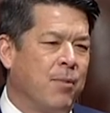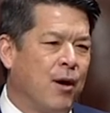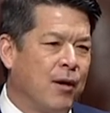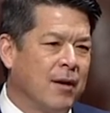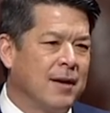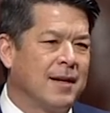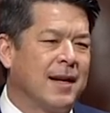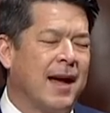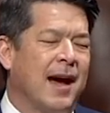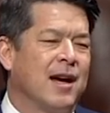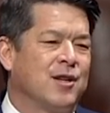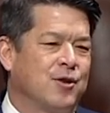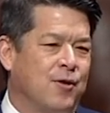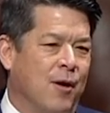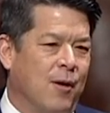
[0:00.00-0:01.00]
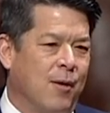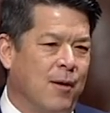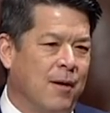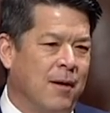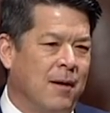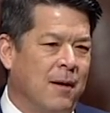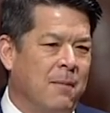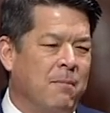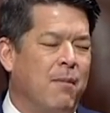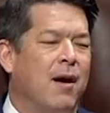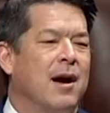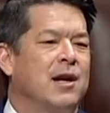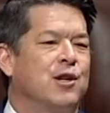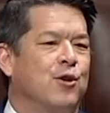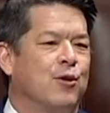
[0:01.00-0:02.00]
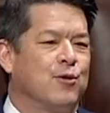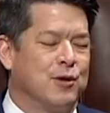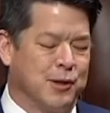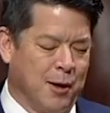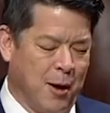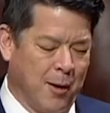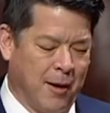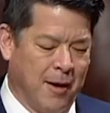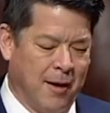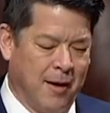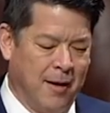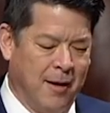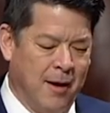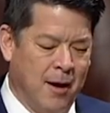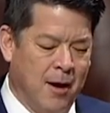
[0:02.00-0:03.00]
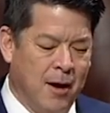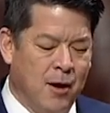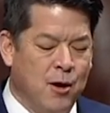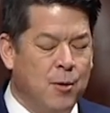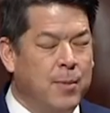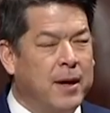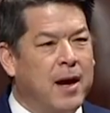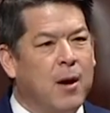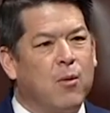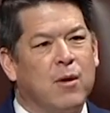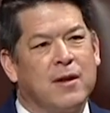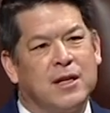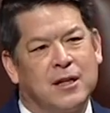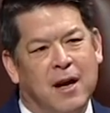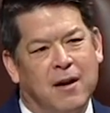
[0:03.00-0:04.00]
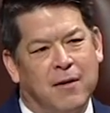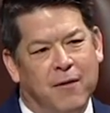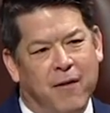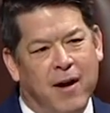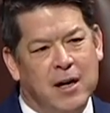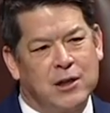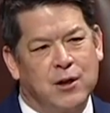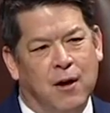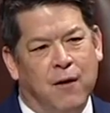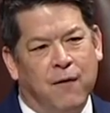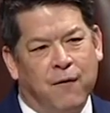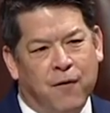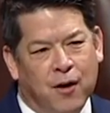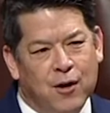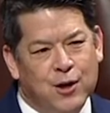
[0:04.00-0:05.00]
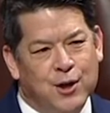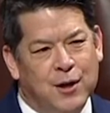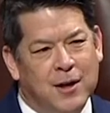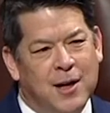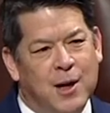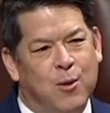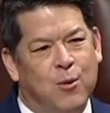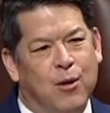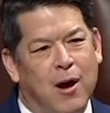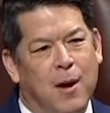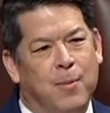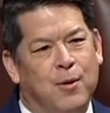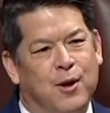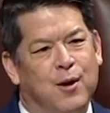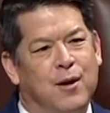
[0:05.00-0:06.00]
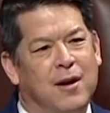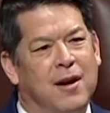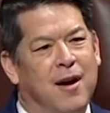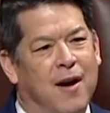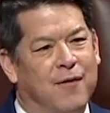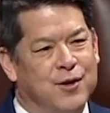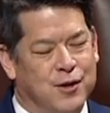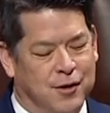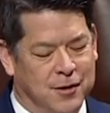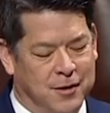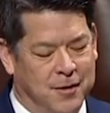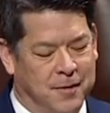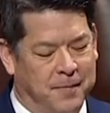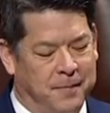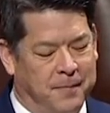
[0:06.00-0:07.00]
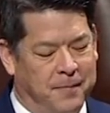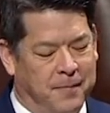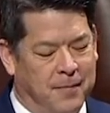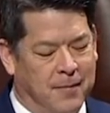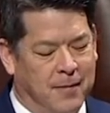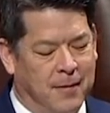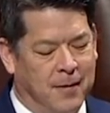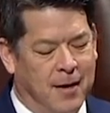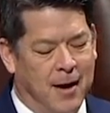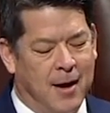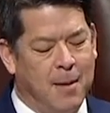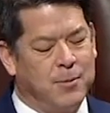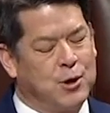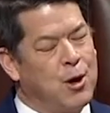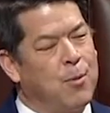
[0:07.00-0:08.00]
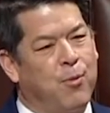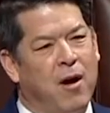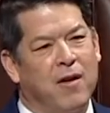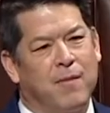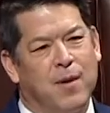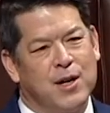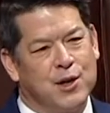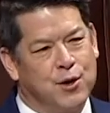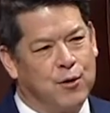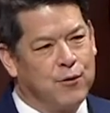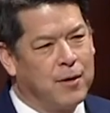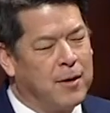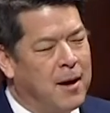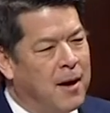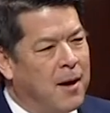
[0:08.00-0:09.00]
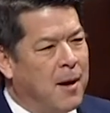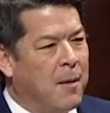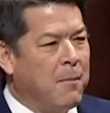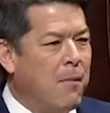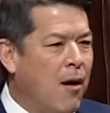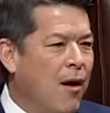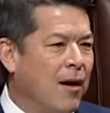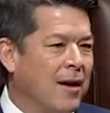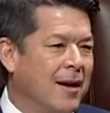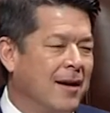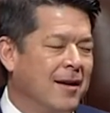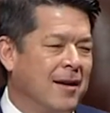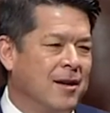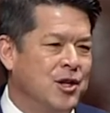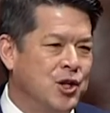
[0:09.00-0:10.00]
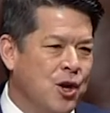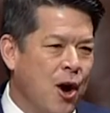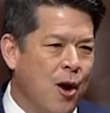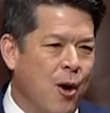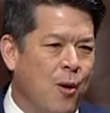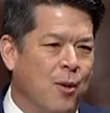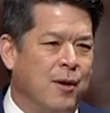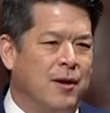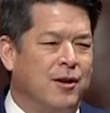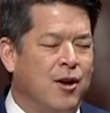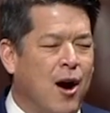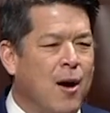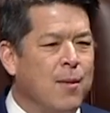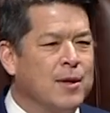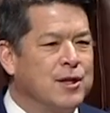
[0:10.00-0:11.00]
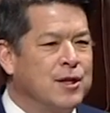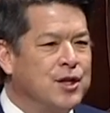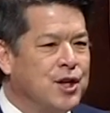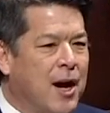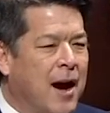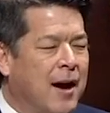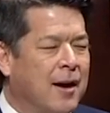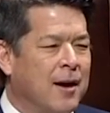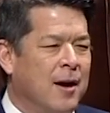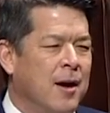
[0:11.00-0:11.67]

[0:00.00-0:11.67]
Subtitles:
Perla de Castro, my children's Lola, who became one of the state of Nevada's first equal opportunity officers. And I'm so proud of my children, Molly and Joe and Thomas and Jack,